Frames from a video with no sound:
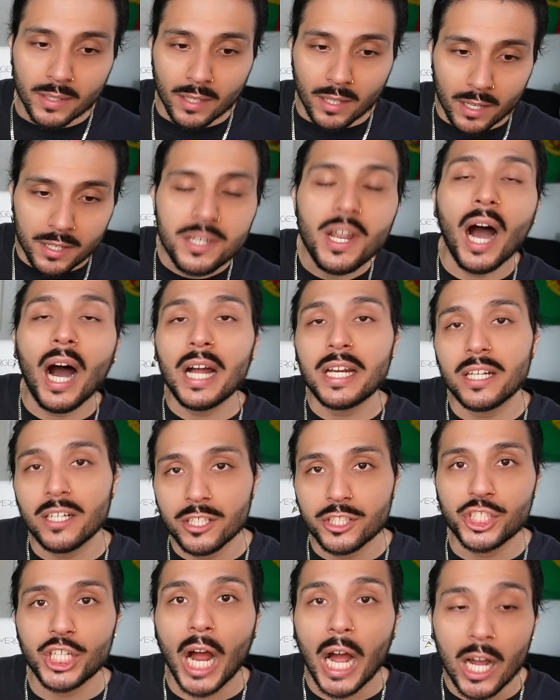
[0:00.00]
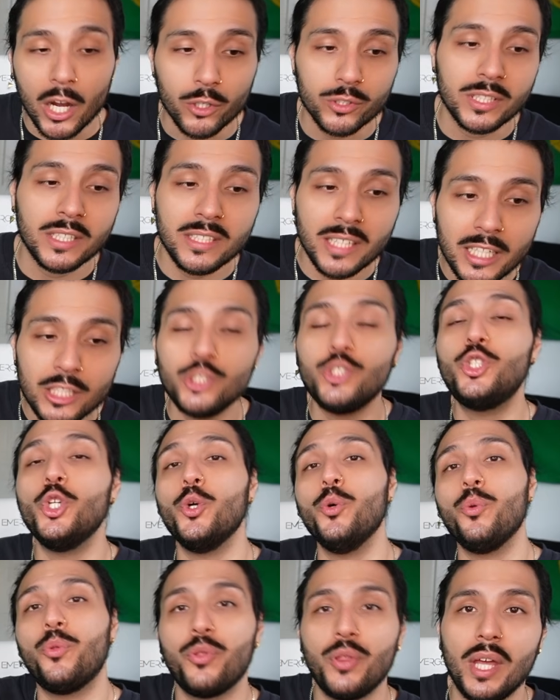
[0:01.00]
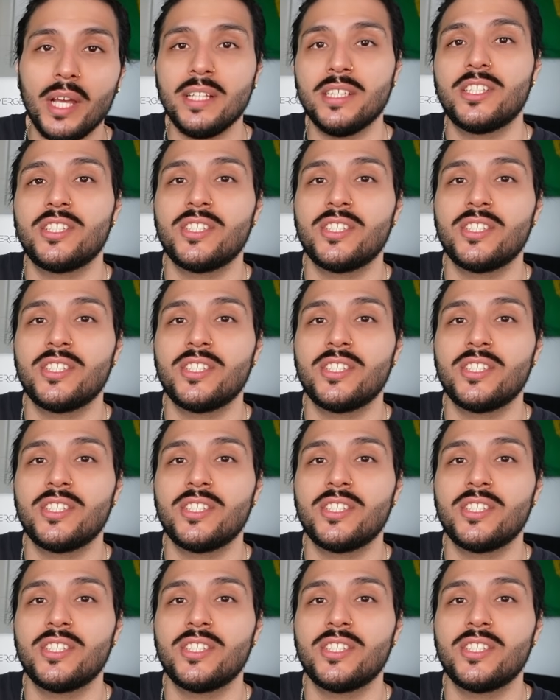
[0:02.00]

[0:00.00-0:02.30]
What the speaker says: not a child, and they do things